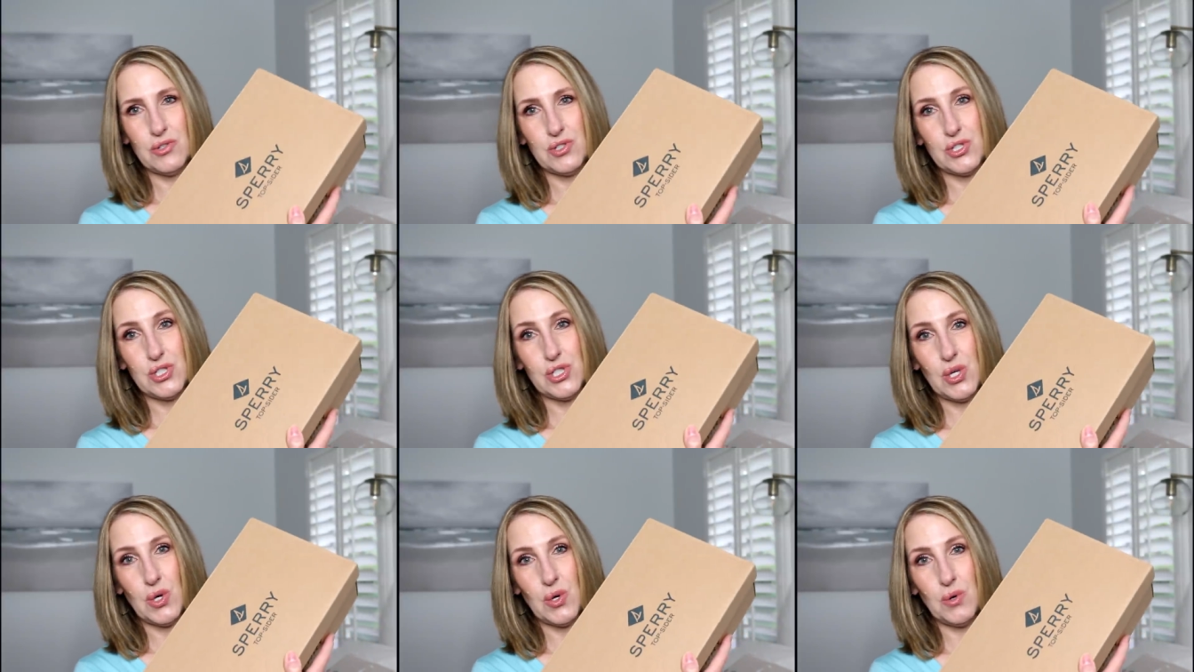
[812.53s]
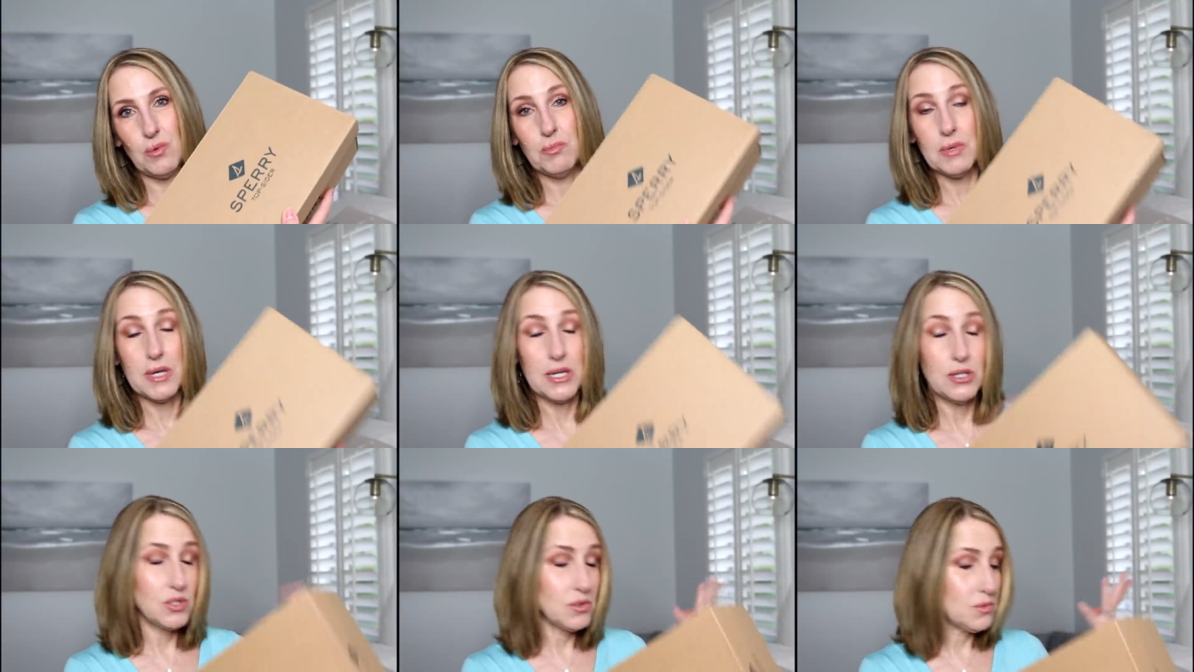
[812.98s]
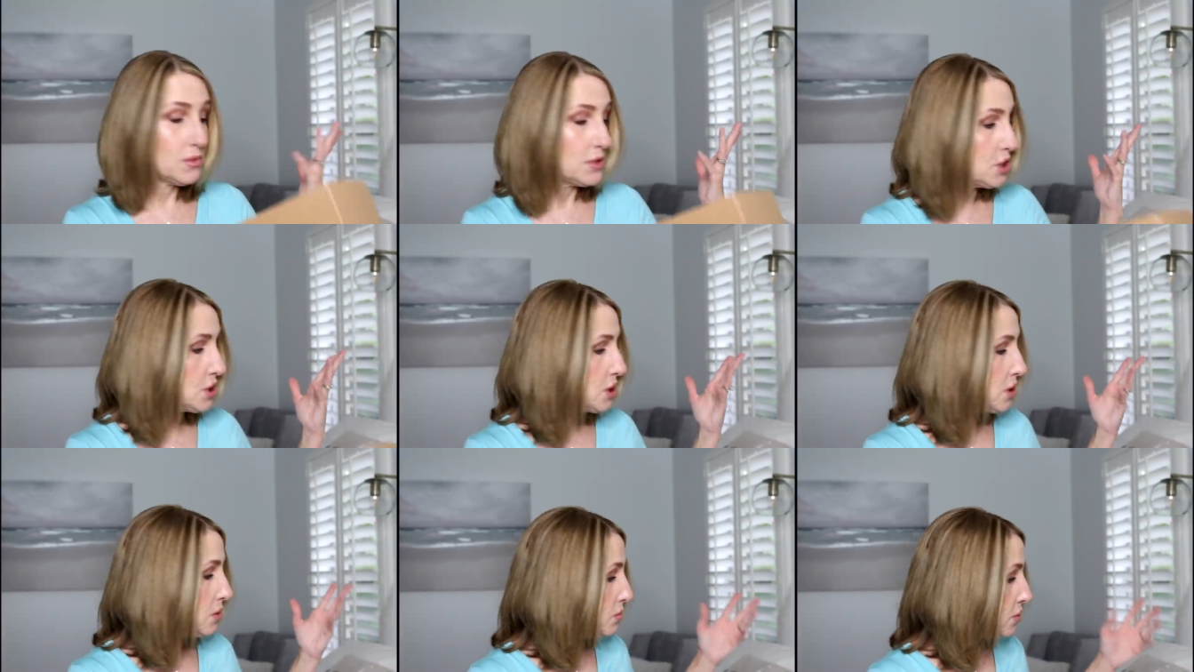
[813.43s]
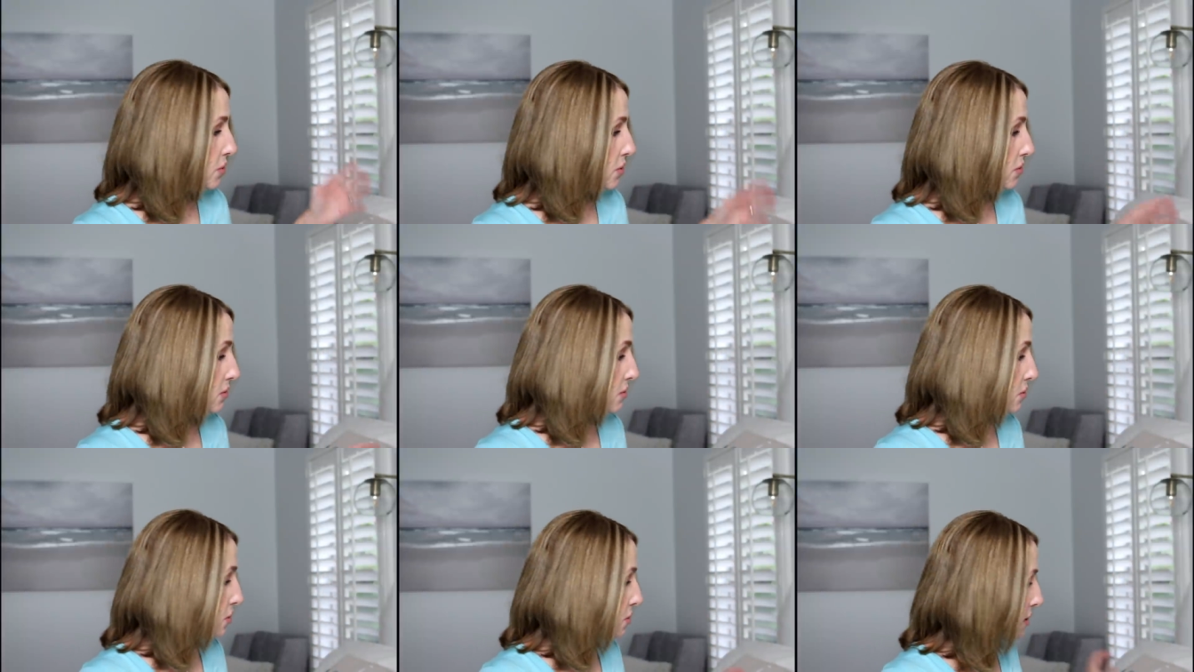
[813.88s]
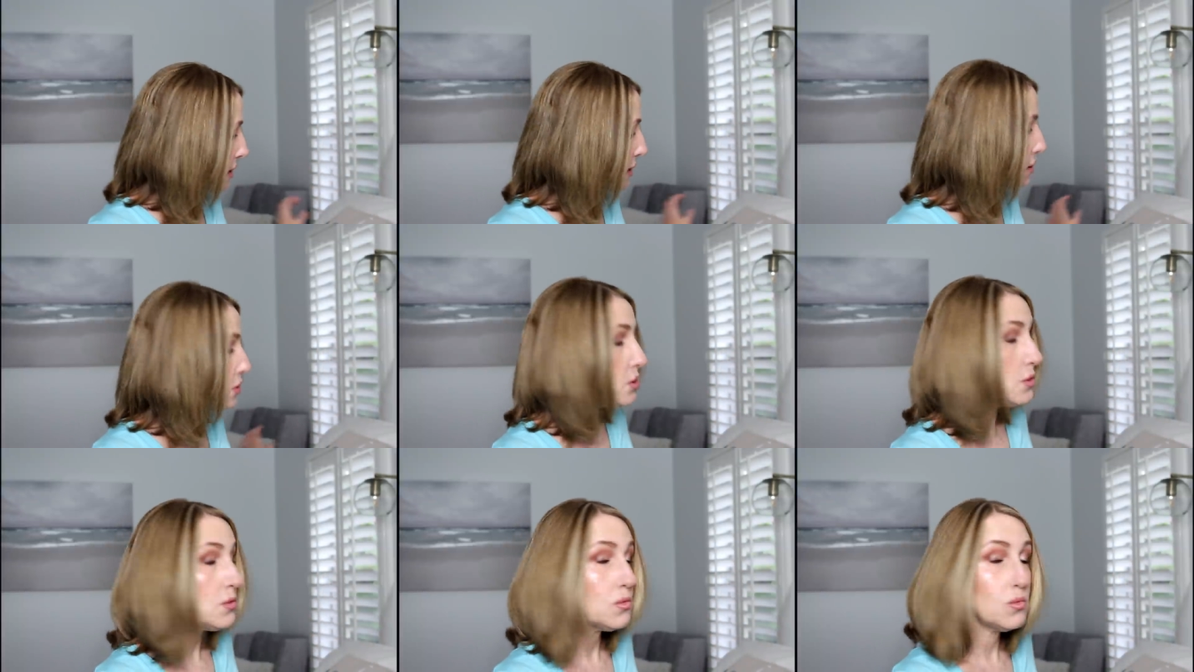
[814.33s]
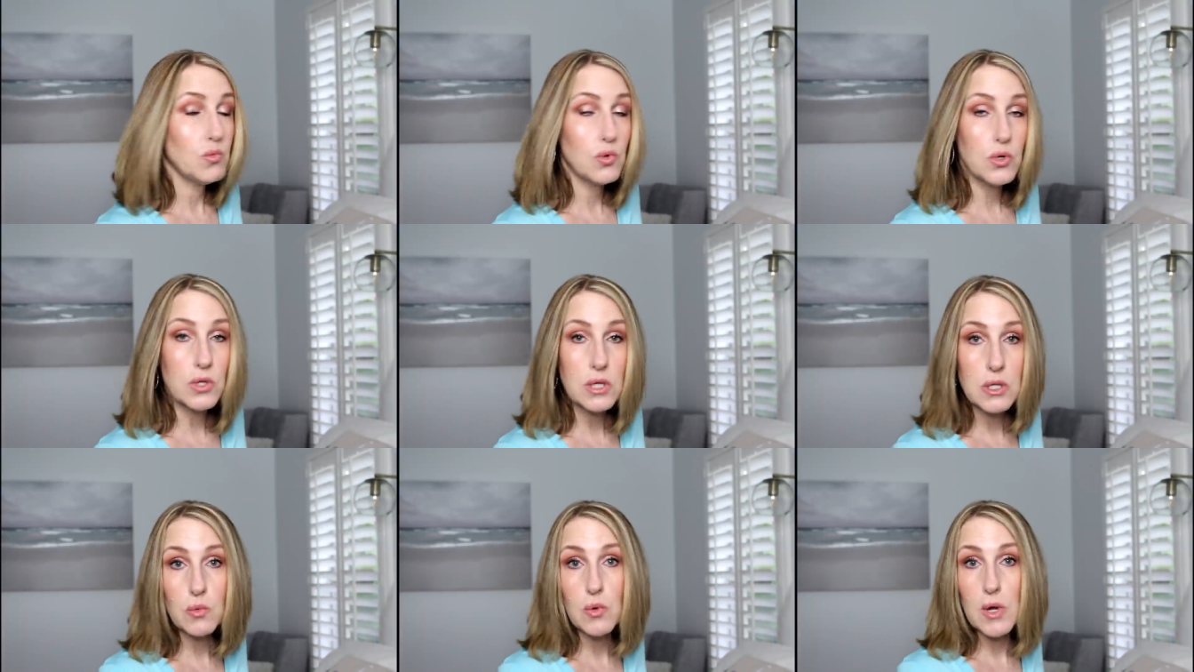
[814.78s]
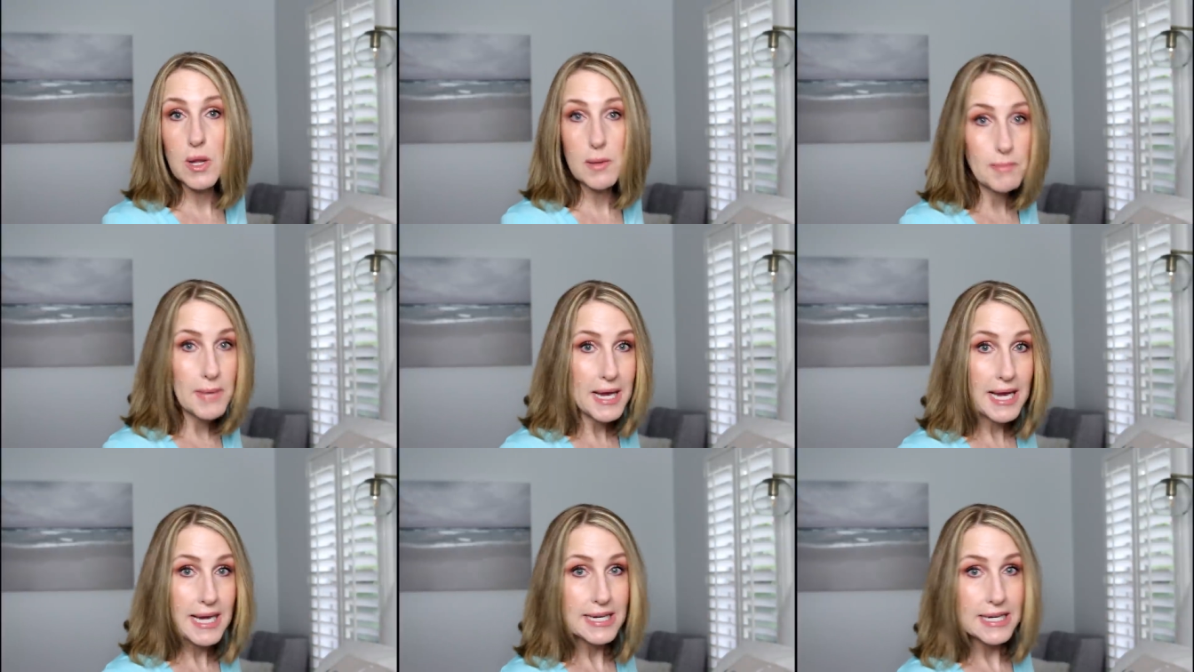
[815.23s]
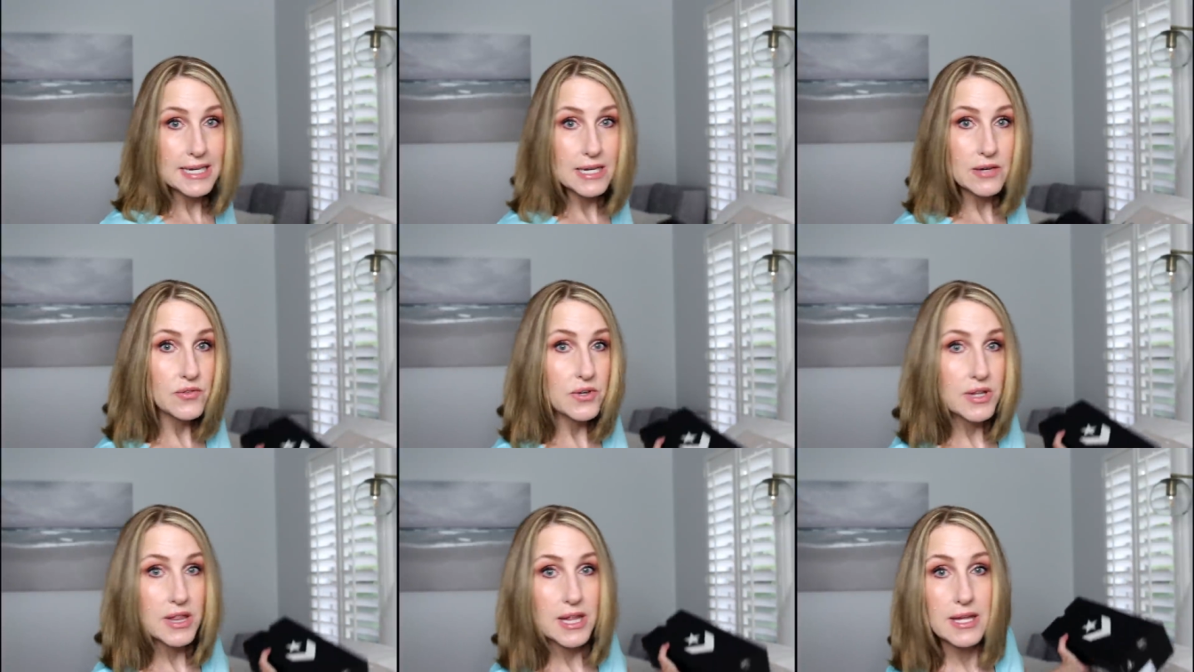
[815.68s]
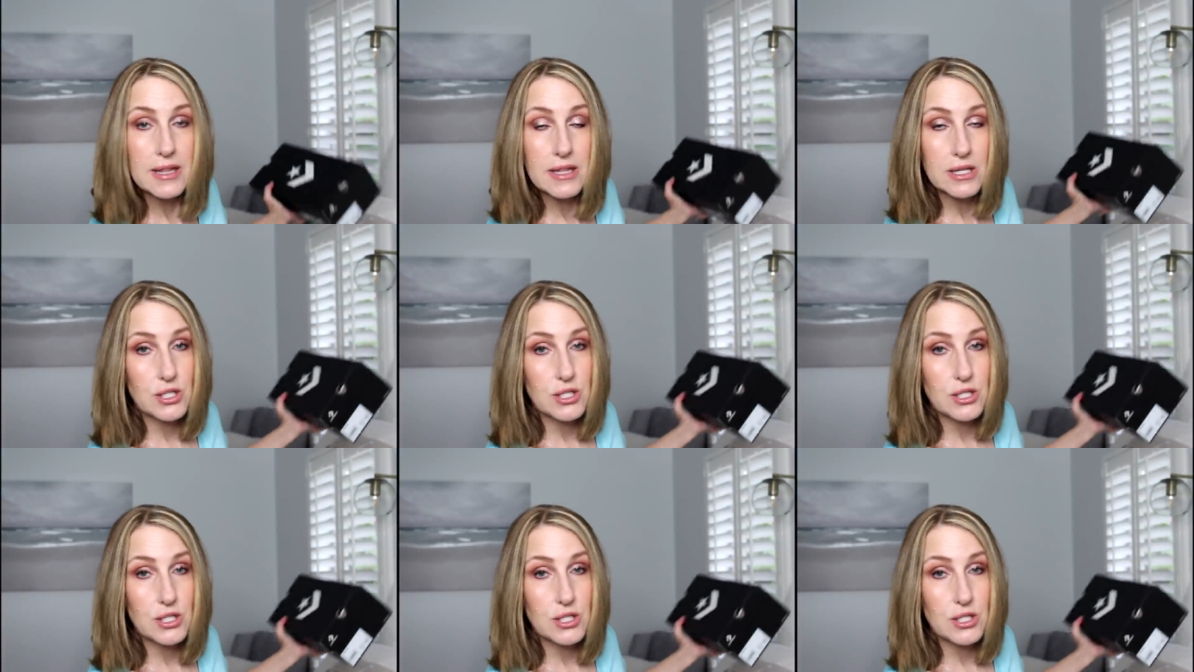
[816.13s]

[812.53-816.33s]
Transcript: So, but I just want to share it with you. It looks like they're really well made and everything.